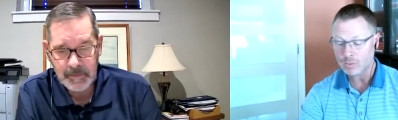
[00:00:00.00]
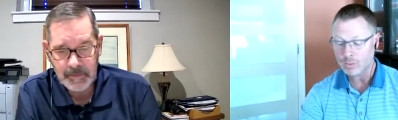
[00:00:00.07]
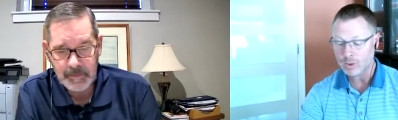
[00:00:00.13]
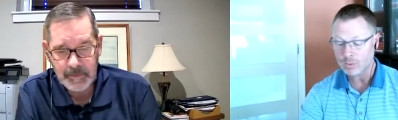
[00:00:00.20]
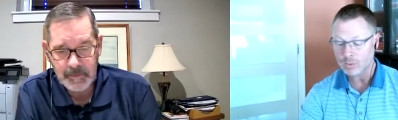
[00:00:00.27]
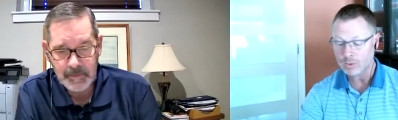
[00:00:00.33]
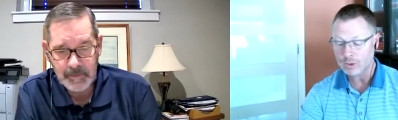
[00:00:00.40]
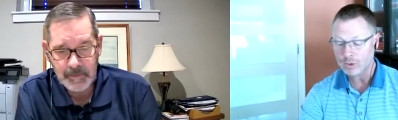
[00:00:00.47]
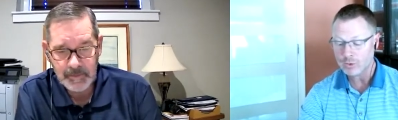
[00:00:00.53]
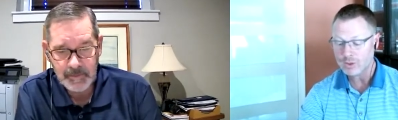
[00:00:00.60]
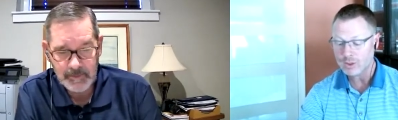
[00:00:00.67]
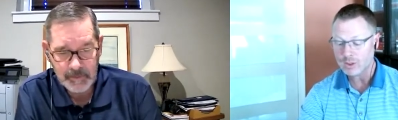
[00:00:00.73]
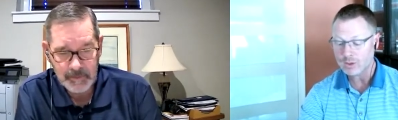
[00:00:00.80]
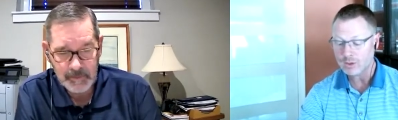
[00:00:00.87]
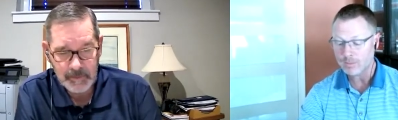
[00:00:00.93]
Speaker 1: where we're
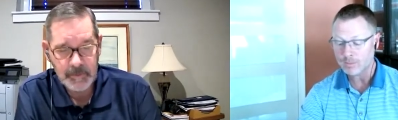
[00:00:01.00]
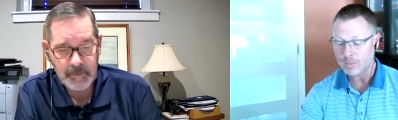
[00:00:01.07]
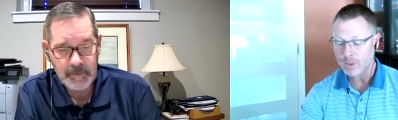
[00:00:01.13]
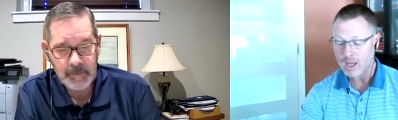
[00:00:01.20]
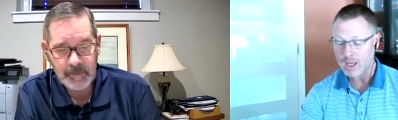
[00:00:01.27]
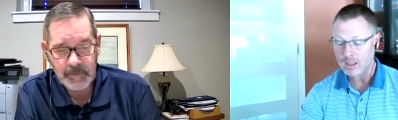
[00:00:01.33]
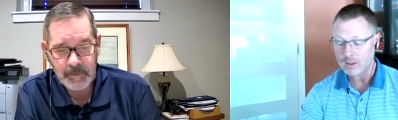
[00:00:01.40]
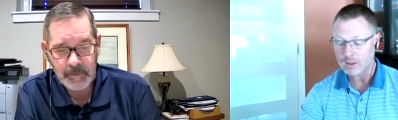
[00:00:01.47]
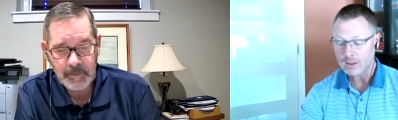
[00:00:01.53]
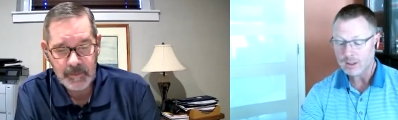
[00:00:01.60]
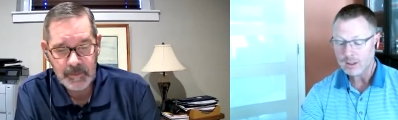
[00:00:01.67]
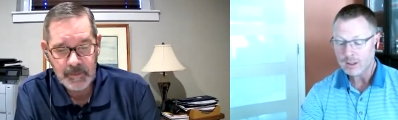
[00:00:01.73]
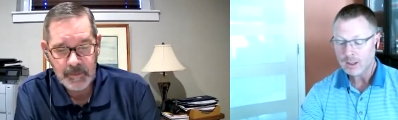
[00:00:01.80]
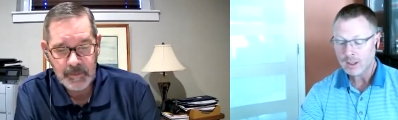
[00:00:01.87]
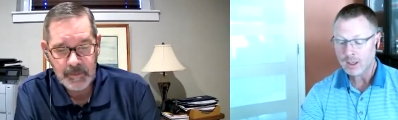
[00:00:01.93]
using the bank?
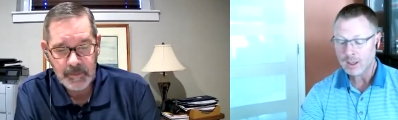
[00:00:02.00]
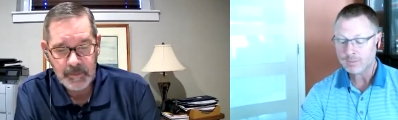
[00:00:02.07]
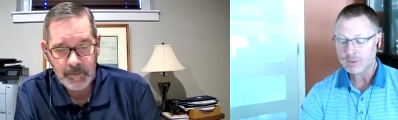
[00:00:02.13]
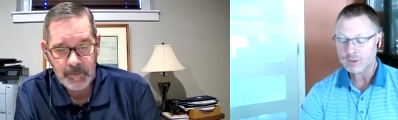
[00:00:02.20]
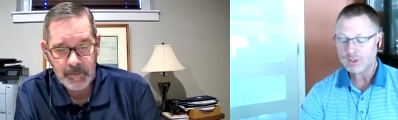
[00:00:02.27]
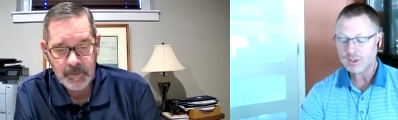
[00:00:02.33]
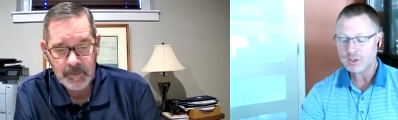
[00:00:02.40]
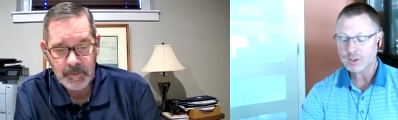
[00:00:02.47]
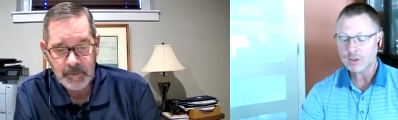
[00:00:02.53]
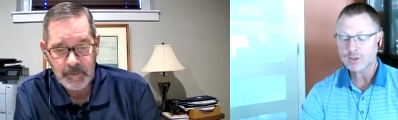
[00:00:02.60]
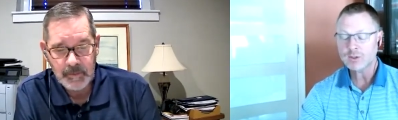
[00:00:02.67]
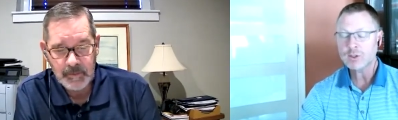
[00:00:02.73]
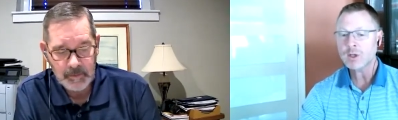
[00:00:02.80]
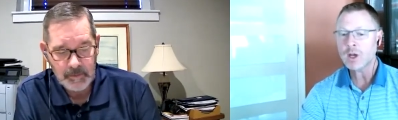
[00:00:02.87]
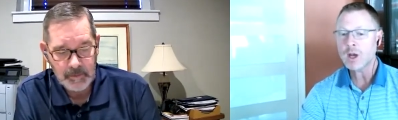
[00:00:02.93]
Because um, he
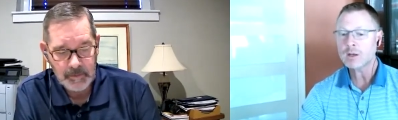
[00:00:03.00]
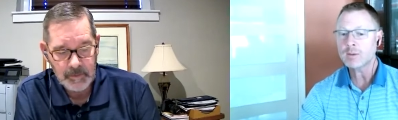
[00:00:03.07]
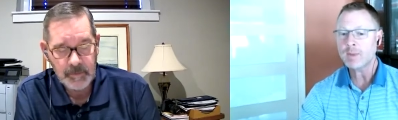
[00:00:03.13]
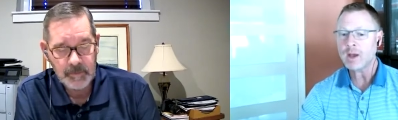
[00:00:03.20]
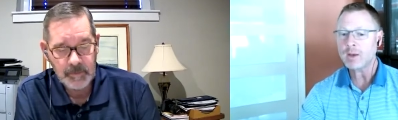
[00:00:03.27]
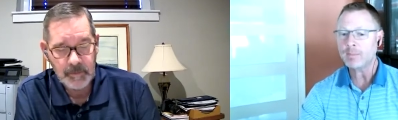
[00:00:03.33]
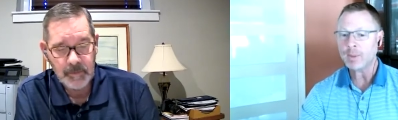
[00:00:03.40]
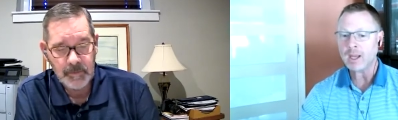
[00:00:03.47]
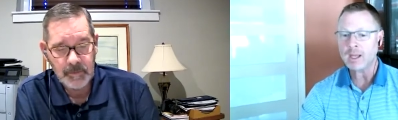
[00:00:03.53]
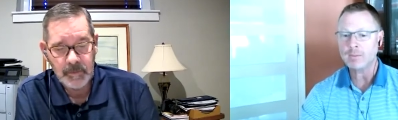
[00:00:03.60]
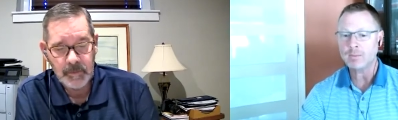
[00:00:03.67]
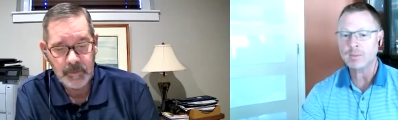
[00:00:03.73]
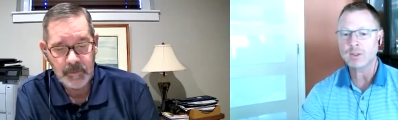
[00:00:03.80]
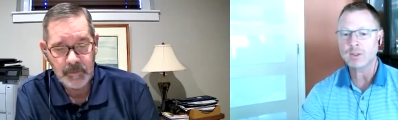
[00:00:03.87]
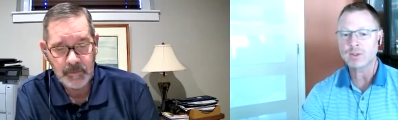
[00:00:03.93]
starts to talk about
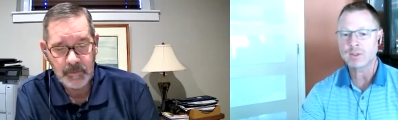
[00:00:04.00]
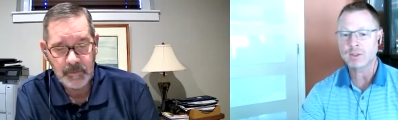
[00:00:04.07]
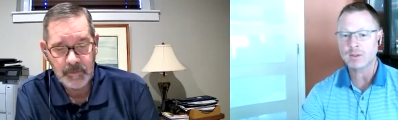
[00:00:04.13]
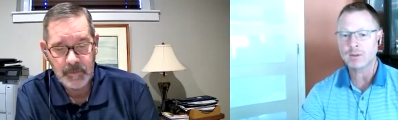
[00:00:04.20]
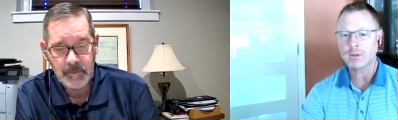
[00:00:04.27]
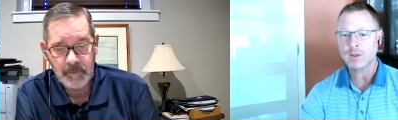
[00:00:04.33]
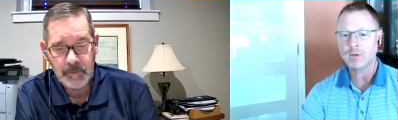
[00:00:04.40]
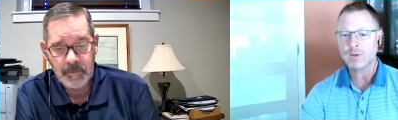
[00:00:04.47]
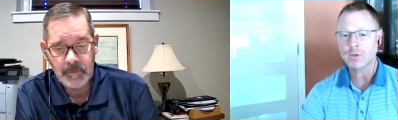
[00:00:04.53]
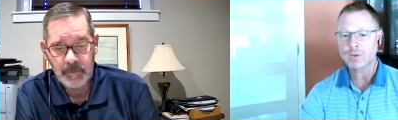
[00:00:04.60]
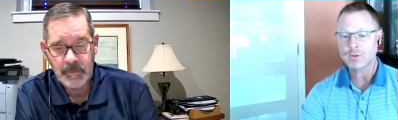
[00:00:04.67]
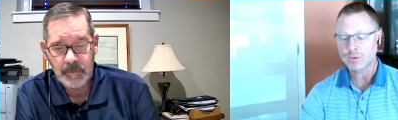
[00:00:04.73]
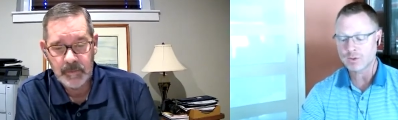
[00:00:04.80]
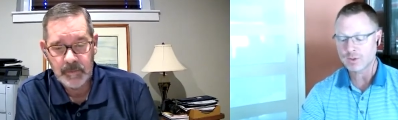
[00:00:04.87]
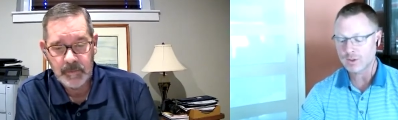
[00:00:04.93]
payments and, and
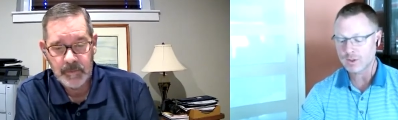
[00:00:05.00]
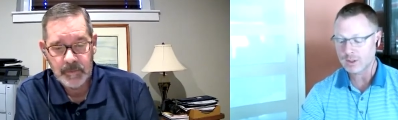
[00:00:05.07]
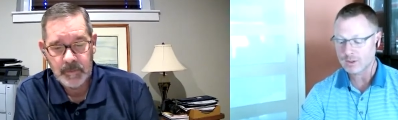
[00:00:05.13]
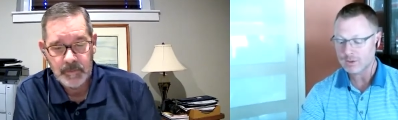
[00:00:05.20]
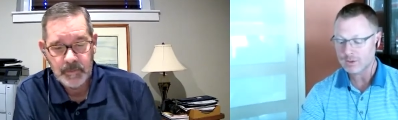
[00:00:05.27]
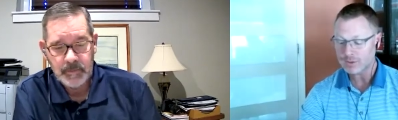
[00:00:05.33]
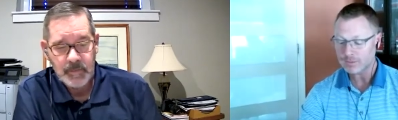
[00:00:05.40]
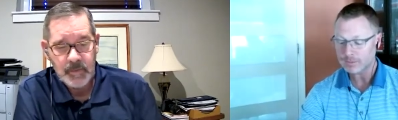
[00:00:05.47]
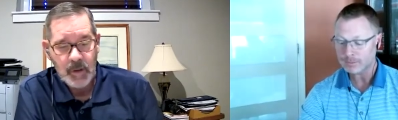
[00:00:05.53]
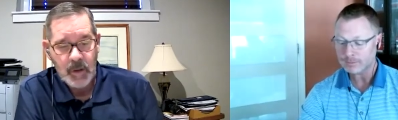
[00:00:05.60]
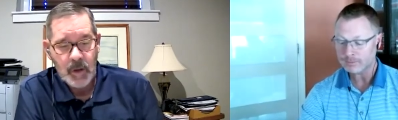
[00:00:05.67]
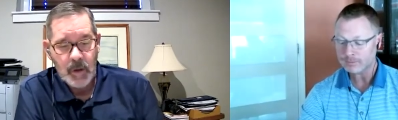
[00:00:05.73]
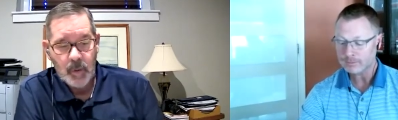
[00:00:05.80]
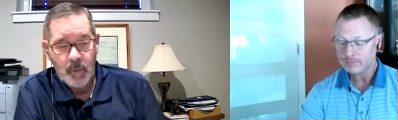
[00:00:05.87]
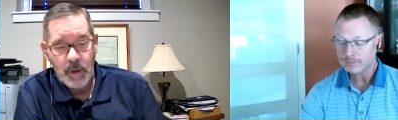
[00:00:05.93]
those sorts of things.
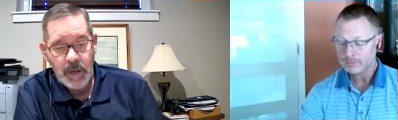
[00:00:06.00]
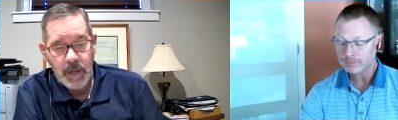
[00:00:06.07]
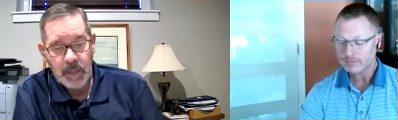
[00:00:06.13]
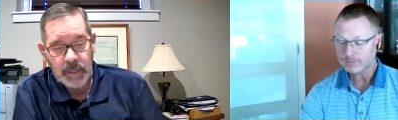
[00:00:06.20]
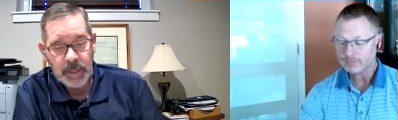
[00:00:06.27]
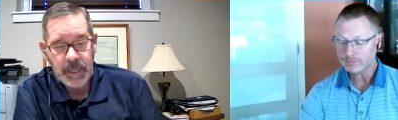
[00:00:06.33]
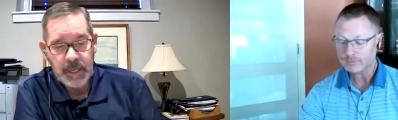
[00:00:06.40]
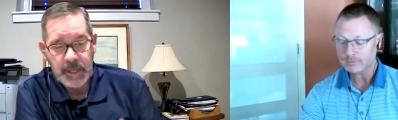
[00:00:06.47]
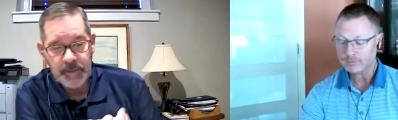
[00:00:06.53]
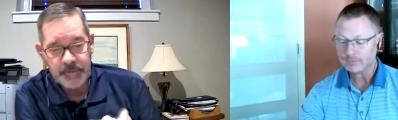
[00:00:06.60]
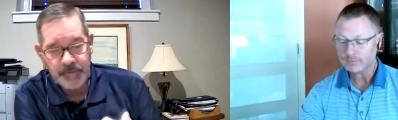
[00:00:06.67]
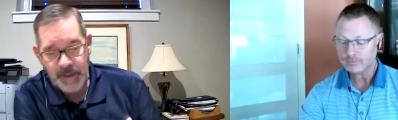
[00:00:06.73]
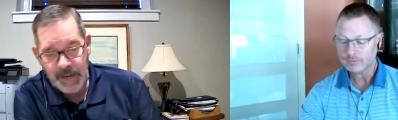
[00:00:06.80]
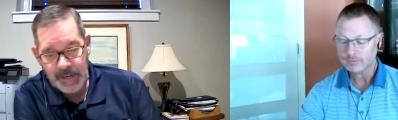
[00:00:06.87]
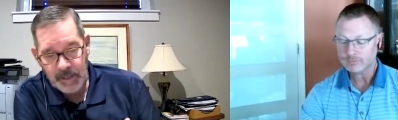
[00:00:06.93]
Speaker 2: Well, in
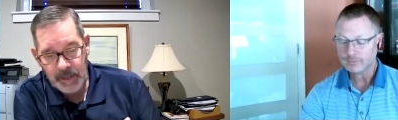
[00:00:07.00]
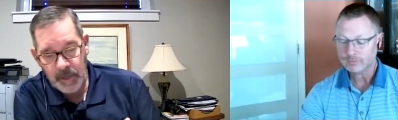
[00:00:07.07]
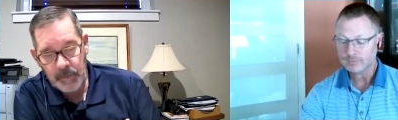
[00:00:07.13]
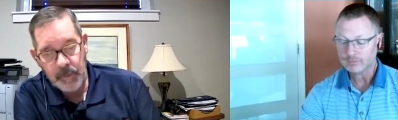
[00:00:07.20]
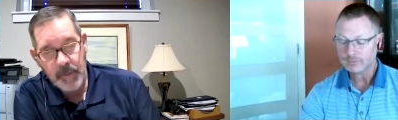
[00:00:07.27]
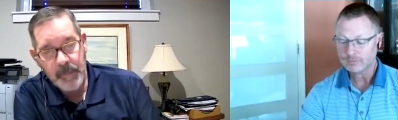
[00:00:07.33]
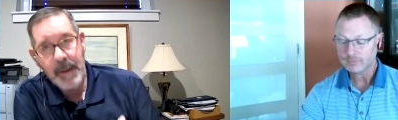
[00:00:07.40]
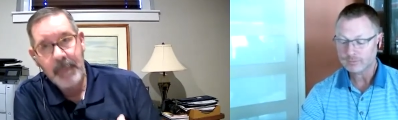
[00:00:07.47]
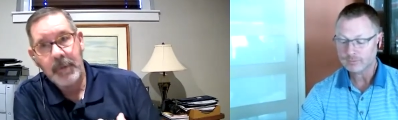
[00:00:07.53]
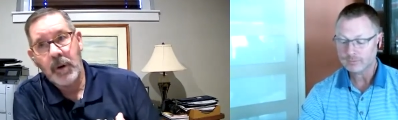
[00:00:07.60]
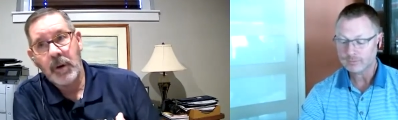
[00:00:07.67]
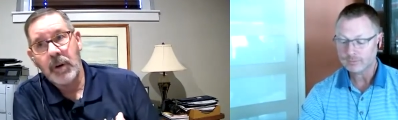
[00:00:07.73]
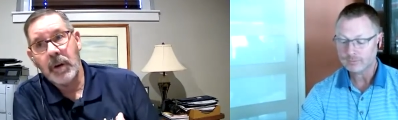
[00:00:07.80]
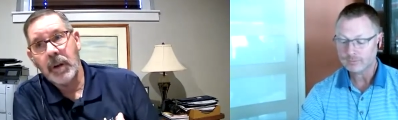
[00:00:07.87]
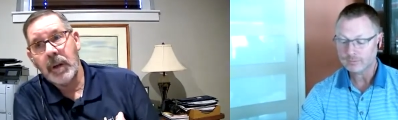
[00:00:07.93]
fact,
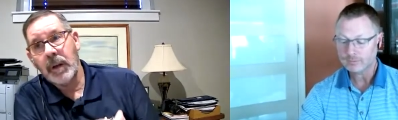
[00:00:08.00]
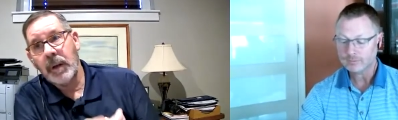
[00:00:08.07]
remember uh,